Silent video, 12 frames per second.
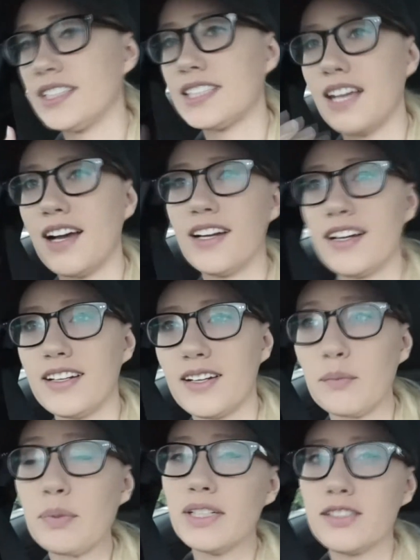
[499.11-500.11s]
Scion,
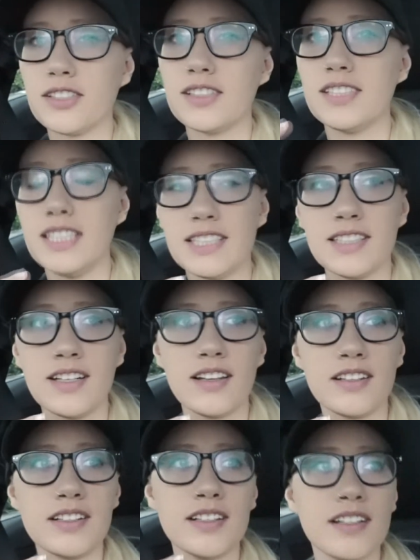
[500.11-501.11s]
I'm pretty sure it needs
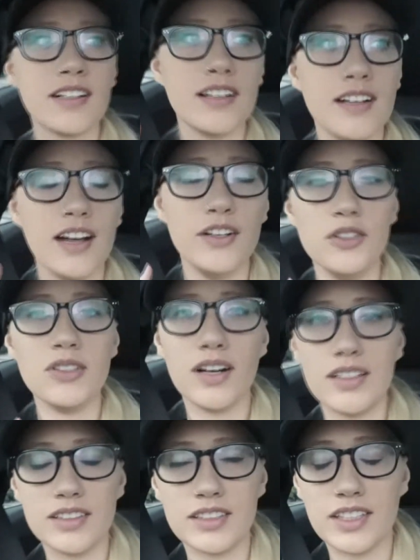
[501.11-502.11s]
a new
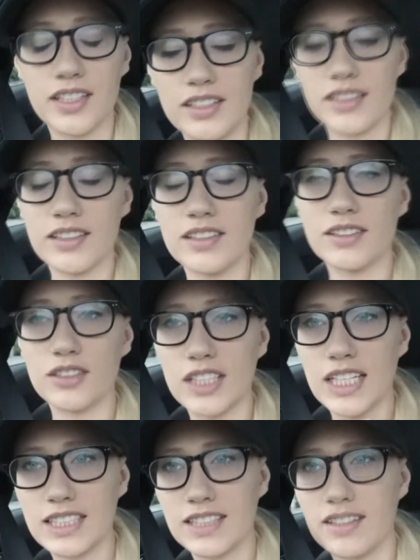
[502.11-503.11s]
alternator, so
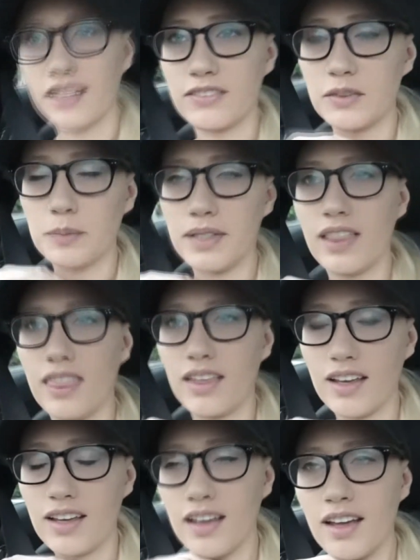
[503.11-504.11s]
that's gonna have to be a
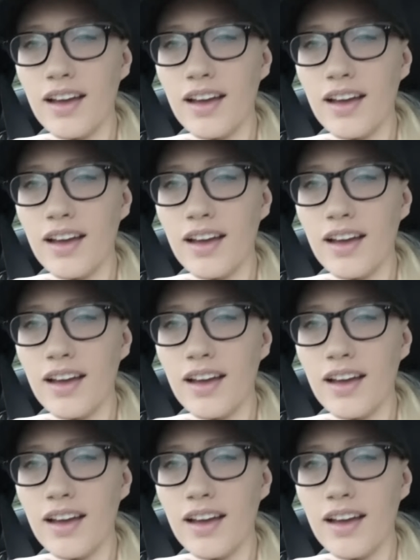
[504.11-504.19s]
thing.